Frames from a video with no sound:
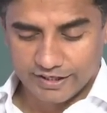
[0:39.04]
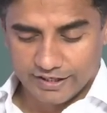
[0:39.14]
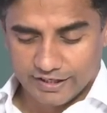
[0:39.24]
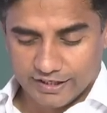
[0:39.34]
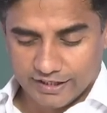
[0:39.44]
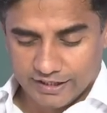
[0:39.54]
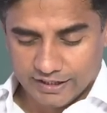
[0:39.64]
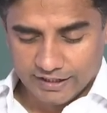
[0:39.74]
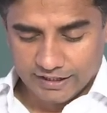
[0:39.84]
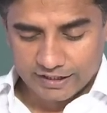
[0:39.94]

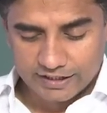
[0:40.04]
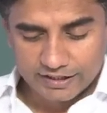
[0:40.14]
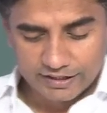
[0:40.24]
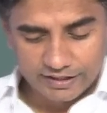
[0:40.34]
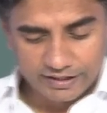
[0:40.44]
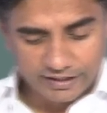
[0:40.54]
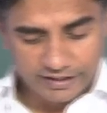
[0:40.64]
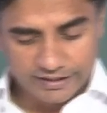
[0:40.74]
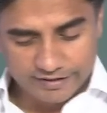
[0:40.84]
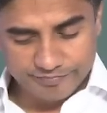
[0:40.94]

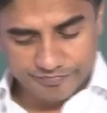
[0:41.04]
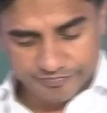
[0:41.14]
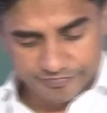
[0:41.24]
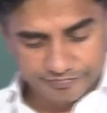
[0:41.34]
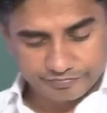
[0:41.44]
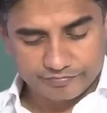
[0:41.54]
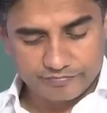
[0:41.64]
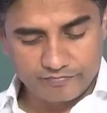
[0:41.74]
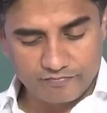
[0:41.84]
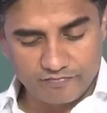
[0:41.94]
Nothing is said.